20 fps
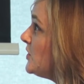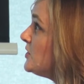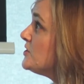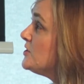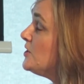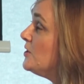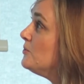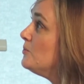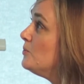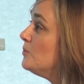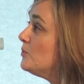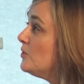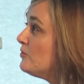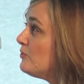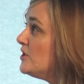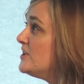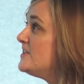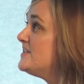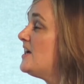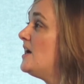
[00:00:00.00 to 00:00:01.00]
So we've
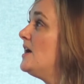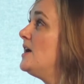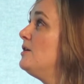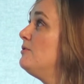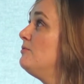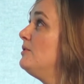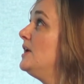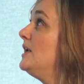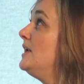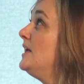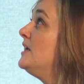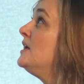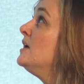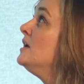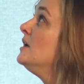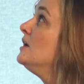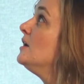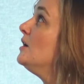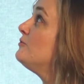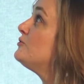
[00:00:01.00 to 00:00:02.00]
got a diet really
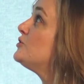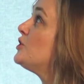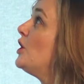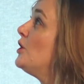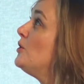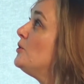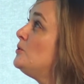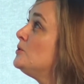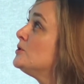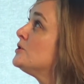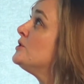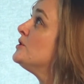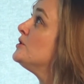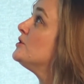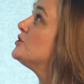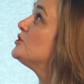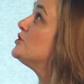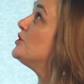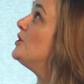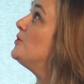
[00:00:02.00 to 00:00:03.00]
of told,
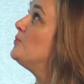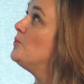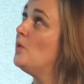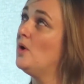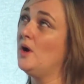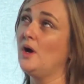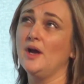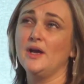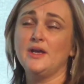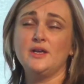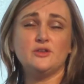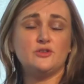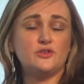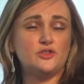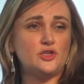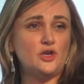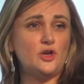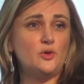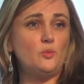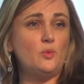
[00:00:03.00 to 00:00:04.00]
shown why,
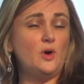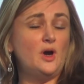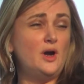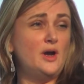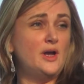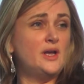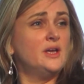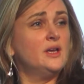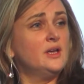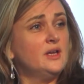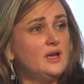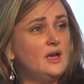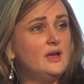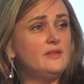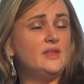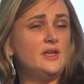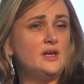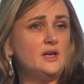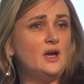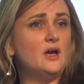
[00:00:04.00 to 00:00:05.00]

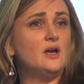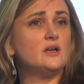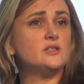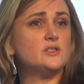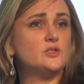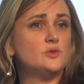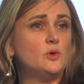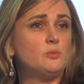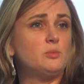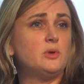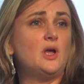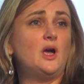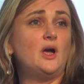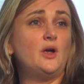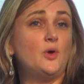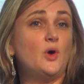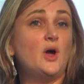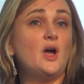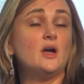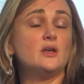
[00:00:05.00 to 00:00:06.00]
and then asked to apply
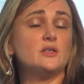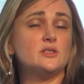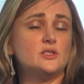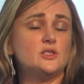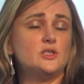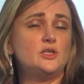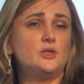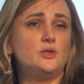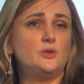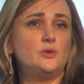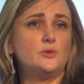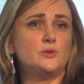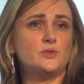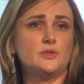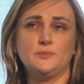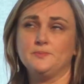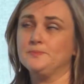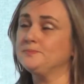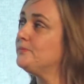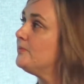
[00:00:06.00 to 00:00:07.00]
or asked to
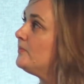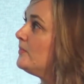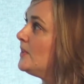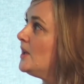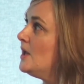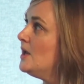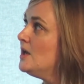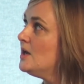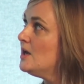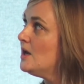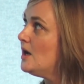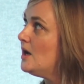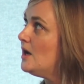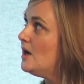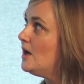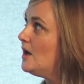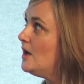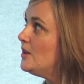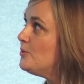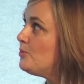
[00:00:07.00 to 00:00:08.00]
use.
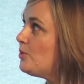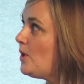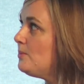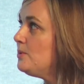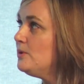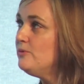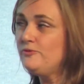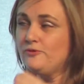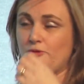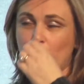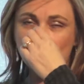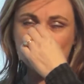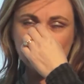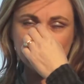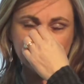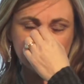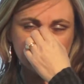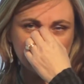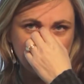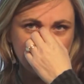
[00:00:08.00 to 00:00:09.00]
And the problem for
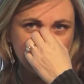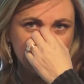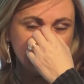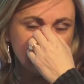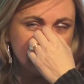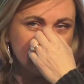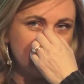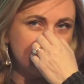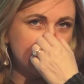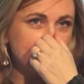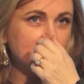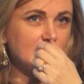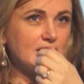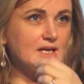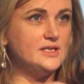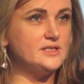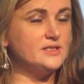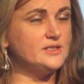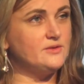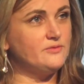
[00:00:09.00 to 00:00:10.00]
us as
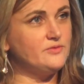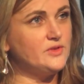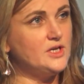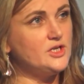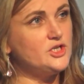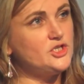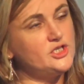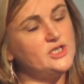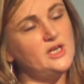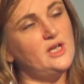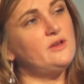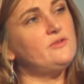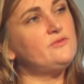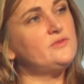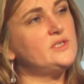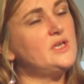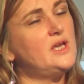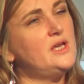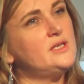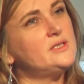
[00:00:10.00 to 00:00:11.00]
leaders of this
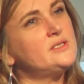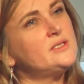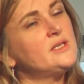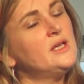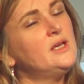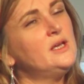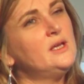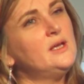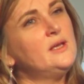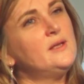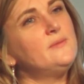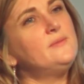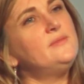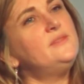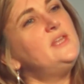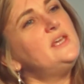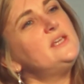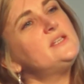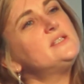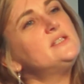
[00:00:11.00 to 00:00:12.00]
shift is
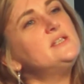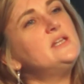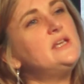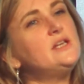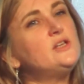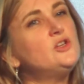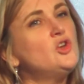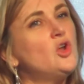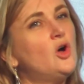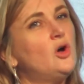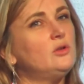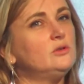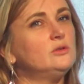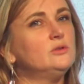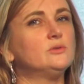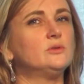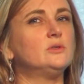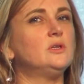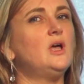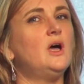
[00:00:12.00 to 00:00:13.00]
this need not
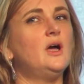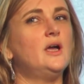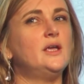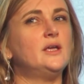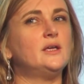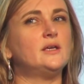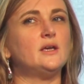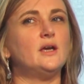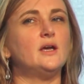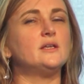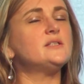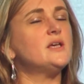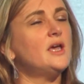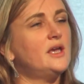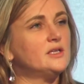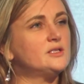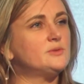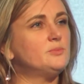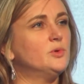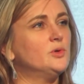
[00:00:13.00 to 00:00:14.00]
look like a
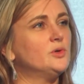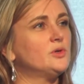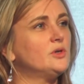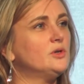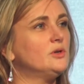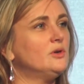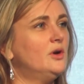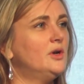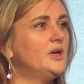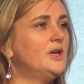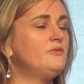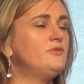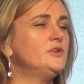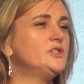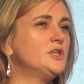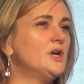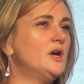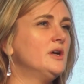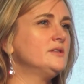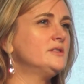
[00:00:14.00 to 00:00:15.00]
textbook on every
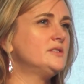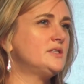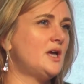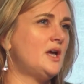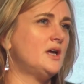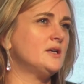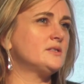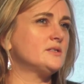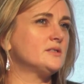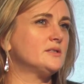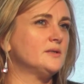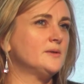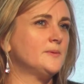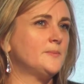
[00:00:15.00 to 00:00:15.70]
child's desk.